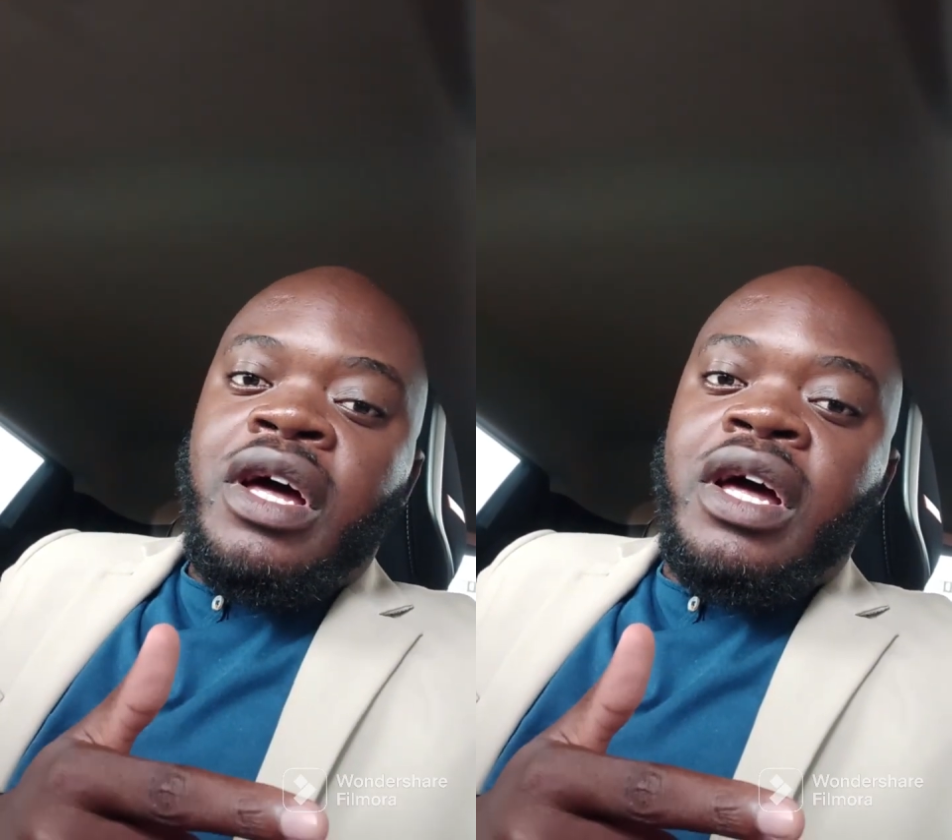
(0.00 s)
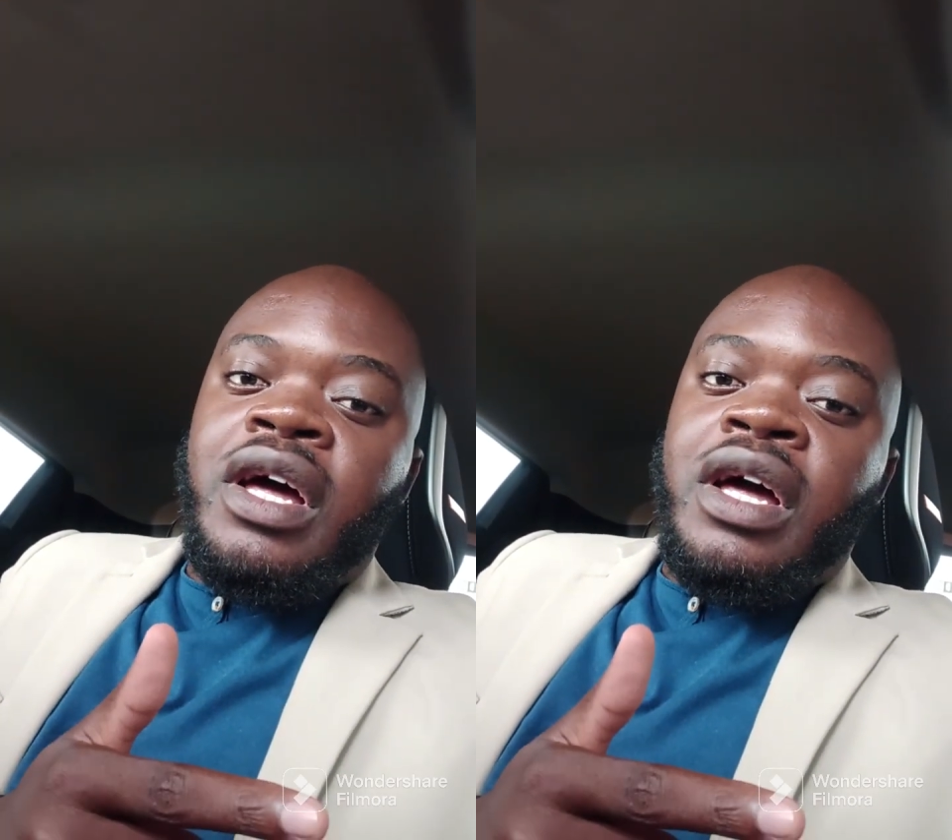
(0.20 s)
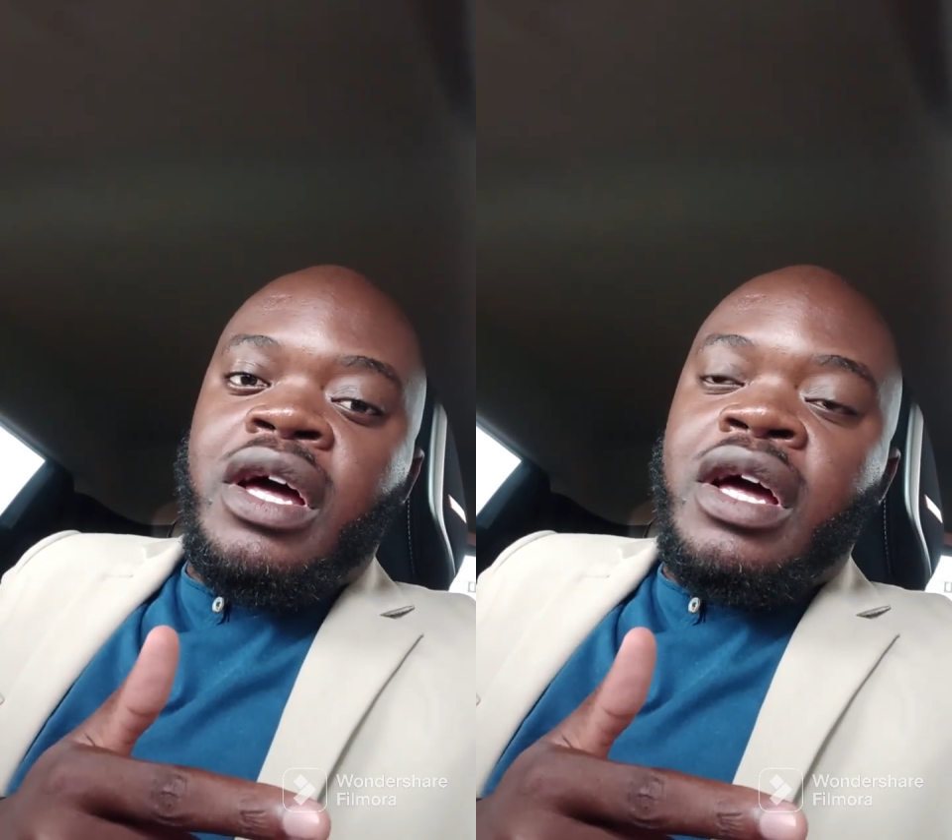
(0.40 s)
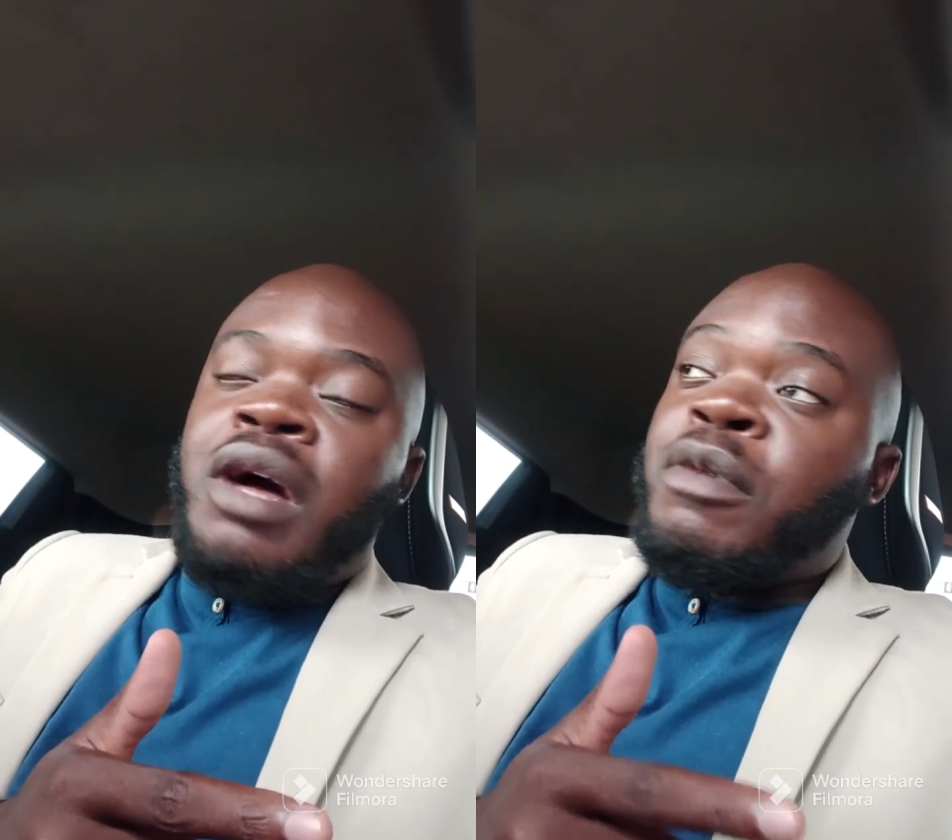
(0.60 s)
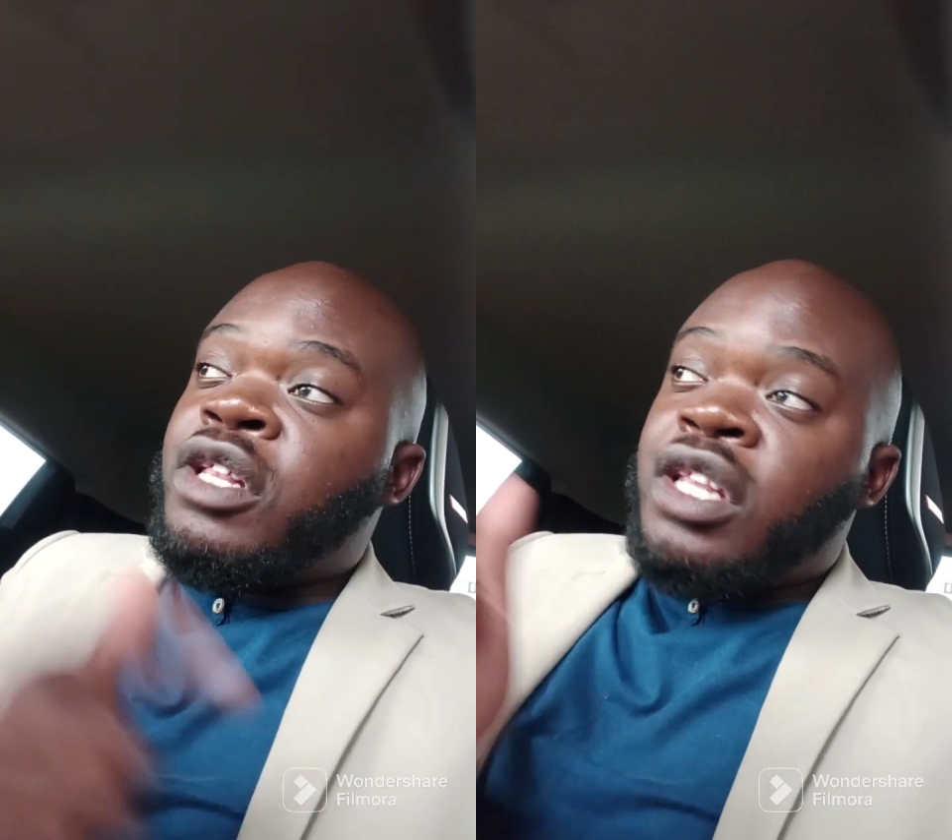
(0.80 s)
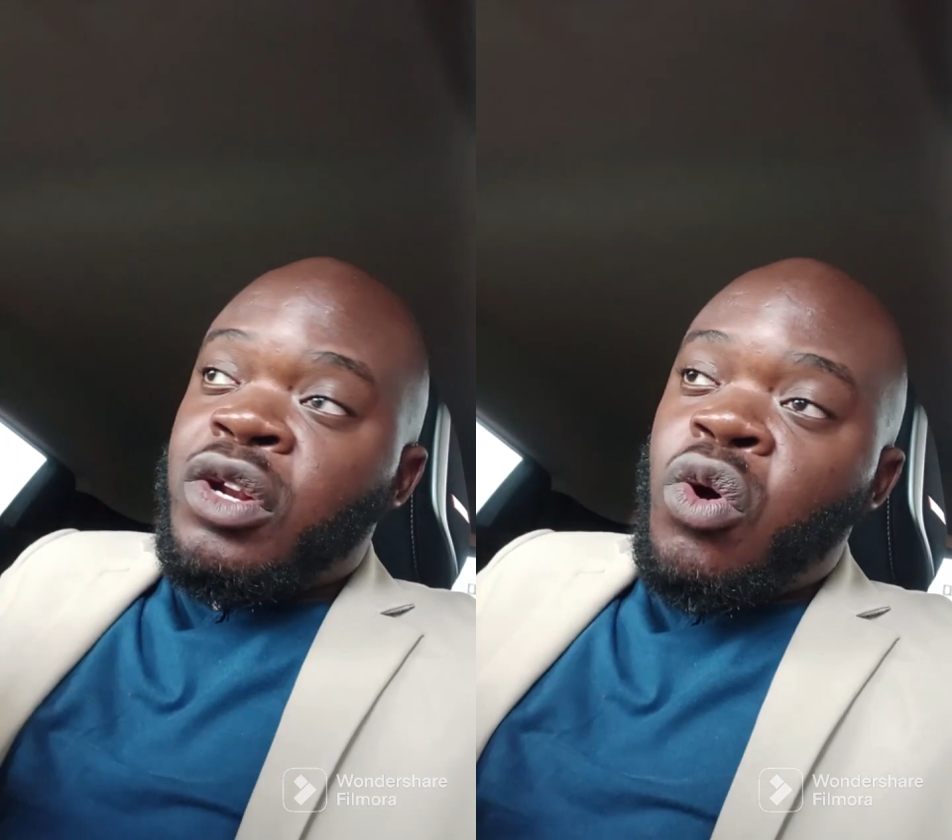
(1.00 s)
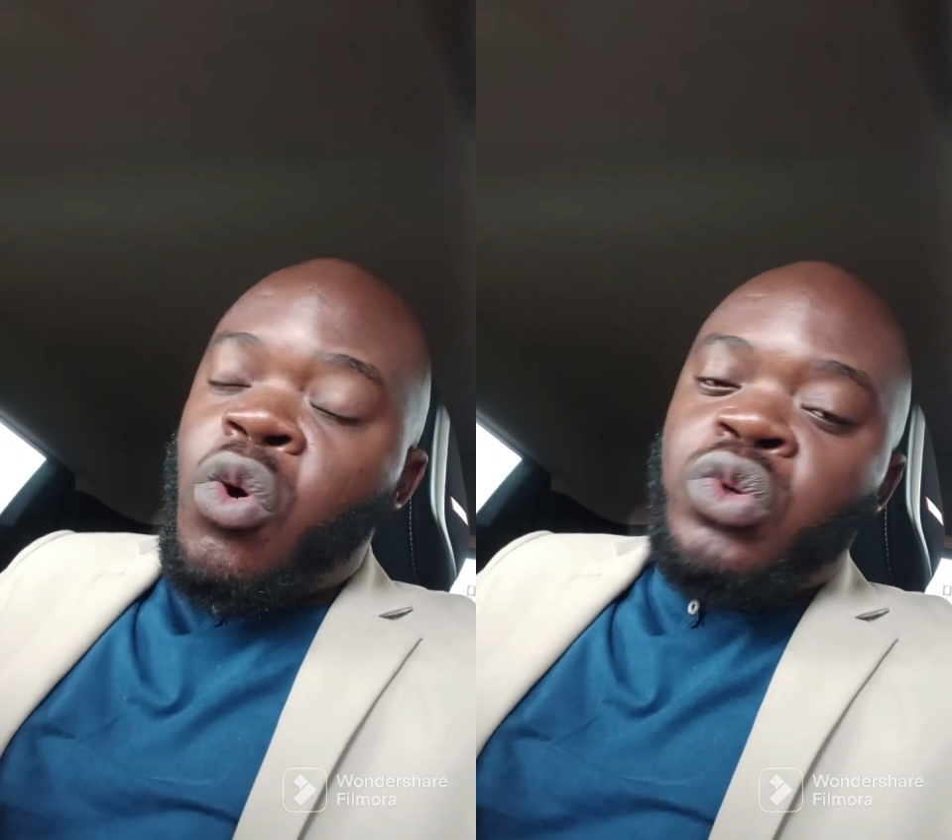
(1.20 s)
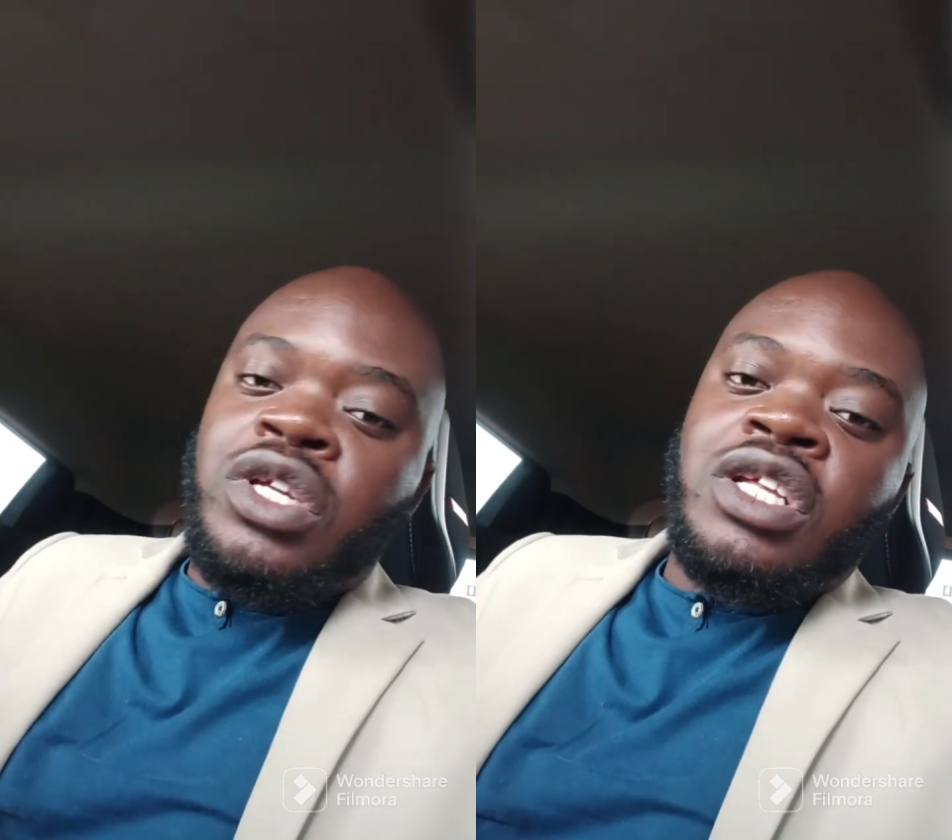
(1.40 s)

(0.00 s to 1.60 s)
the nose,